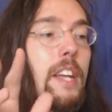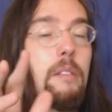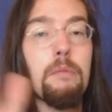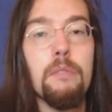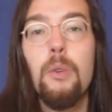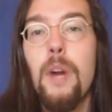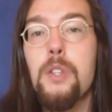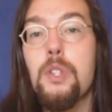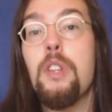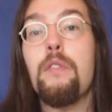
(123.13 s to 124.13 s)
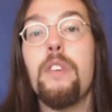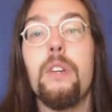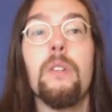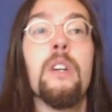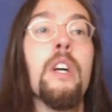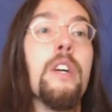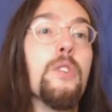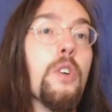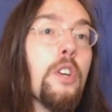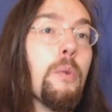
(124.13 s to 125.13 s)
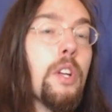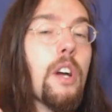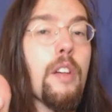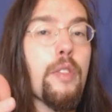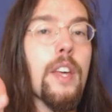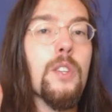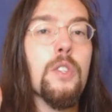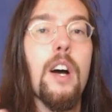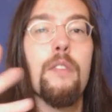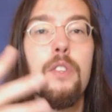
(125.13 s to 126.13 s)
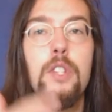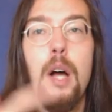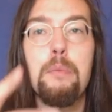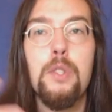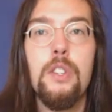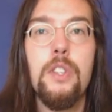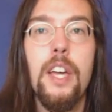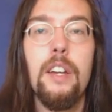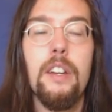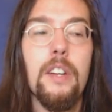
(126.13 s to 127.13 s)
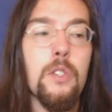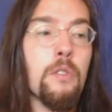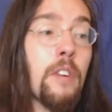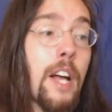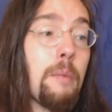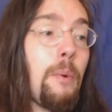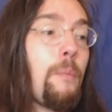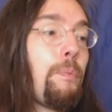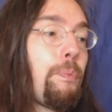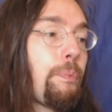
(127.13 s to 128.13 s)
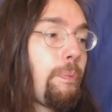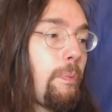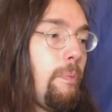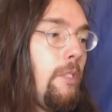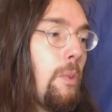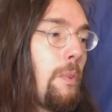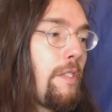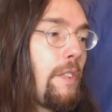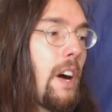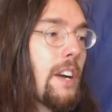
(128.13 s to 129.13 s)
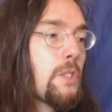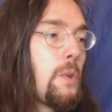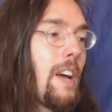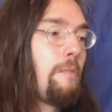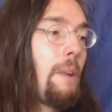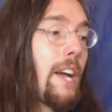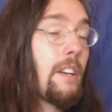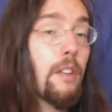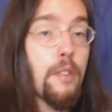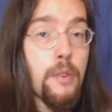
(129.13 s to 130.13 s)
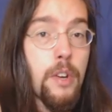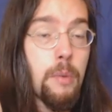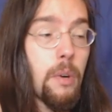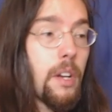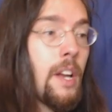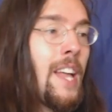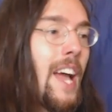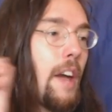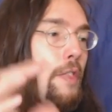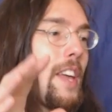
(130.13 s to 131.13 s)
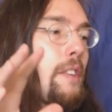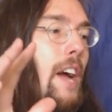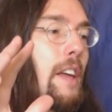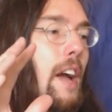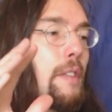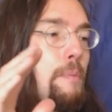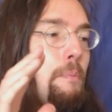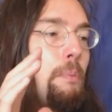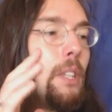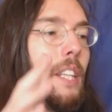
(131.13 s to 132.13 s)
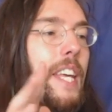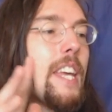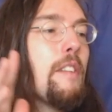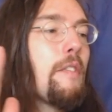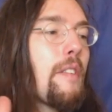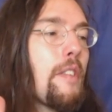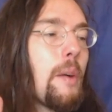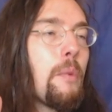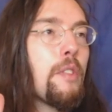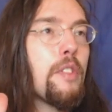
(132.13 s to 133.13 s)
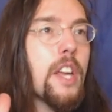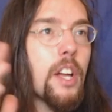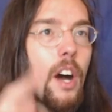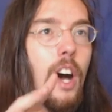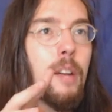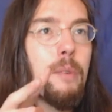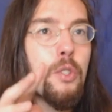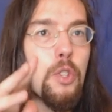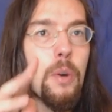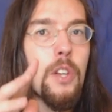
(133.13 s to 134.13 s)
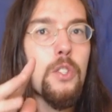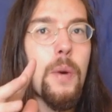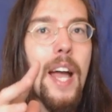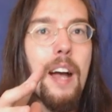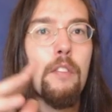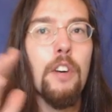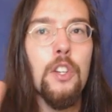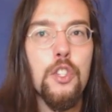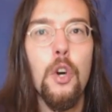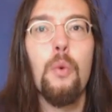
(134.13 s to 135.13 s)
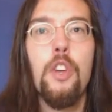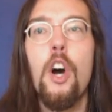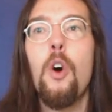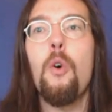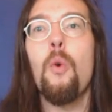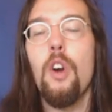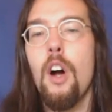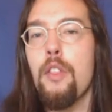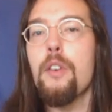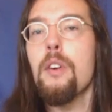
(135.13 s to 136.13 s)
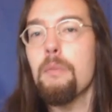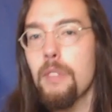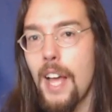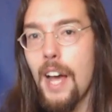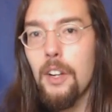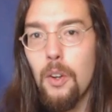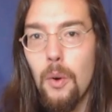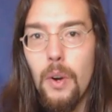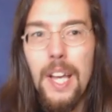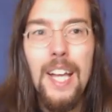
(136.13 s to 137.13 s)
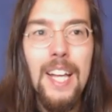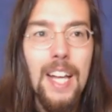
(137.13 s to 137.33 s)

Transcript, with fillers: and then the rest of the field. So you would cut things off. The top 6 candidates are viable. With Fox, you have Biden on 31. I believe that with The Economist, you also have a don't know or other category,